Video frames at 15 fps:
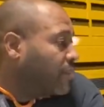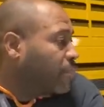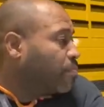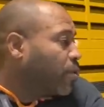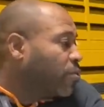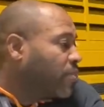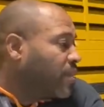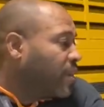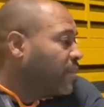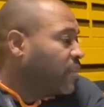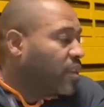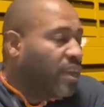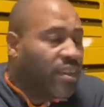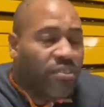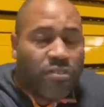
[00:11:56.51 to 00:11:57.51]
Both these
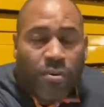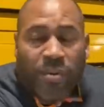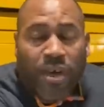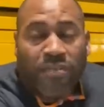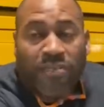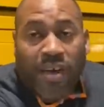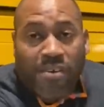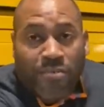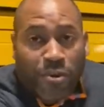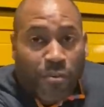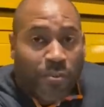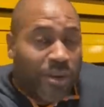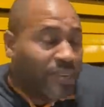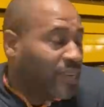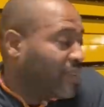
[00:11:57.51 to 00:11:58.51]
lids are about $500
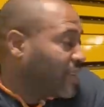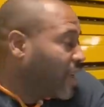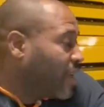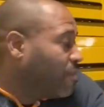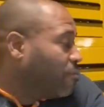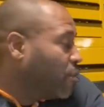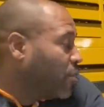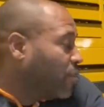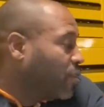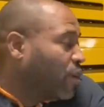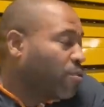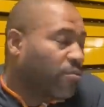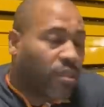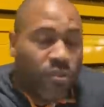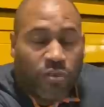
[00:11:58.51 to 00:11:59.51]
a set, whether you go
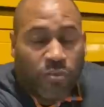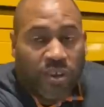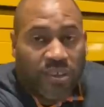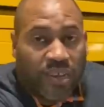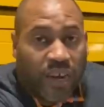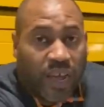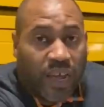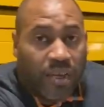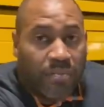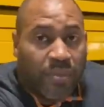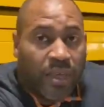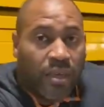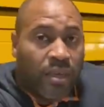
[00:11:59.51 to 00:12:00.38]
with the Twisted 8